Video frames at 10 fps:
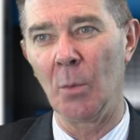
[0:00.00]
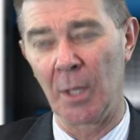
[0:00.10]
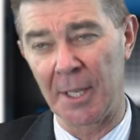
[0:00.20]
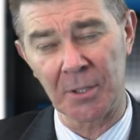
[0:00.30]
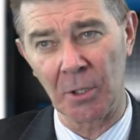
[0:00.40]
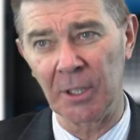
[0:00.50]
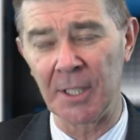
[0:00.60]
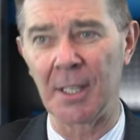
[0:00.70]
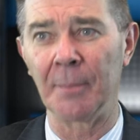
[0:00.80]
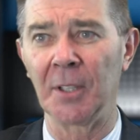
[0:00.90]
Well, that's certainly
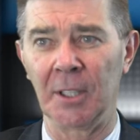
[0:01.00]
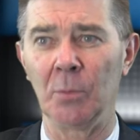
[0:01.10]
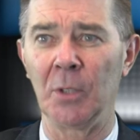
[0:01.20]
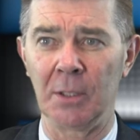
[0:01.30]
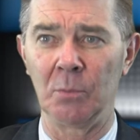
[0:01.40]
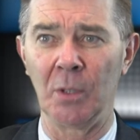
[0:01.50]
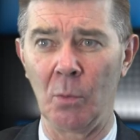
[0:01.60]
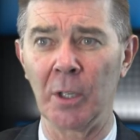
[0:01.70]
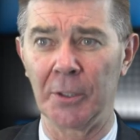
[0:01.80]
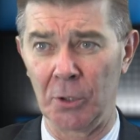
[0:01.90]
something that we
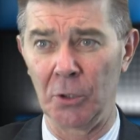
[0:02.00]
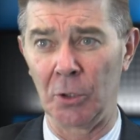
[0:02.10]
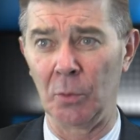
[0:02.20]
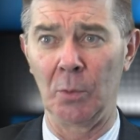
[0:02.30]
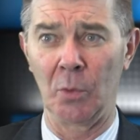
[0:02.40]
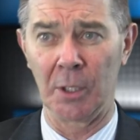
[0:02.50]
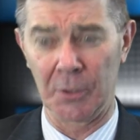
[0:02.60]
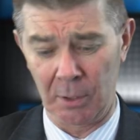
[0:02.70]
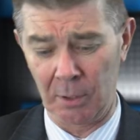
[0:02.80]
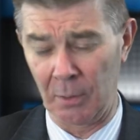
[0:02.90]
wanted to do. We wanted
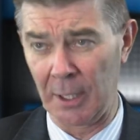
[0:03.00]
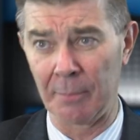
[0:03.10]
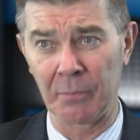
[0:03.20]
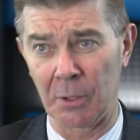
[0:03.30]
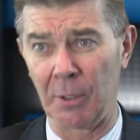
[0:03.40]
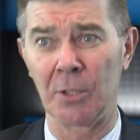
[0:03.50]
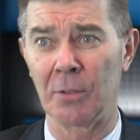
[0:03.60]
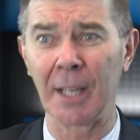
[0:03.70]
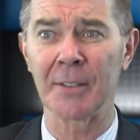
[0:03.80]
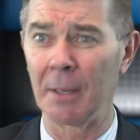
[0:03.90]
to
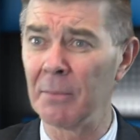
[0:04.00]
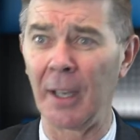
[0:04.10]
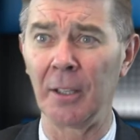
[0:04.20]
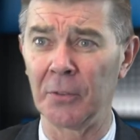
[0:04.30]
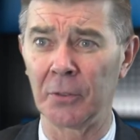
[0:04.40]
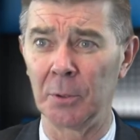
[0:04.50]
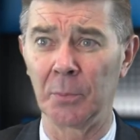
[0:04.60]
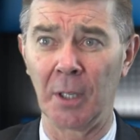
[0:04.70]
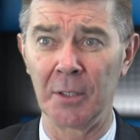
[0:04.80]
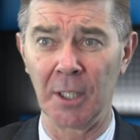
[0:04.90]
extract some value from the
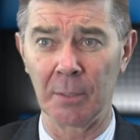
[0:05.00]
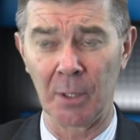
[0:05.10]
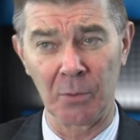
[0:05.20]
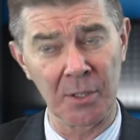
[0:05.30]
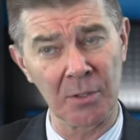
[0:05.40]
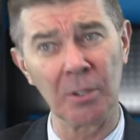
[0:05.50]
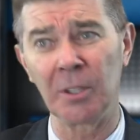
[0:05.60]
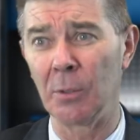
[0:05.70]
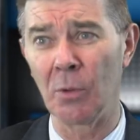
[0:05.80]
project, but we certainly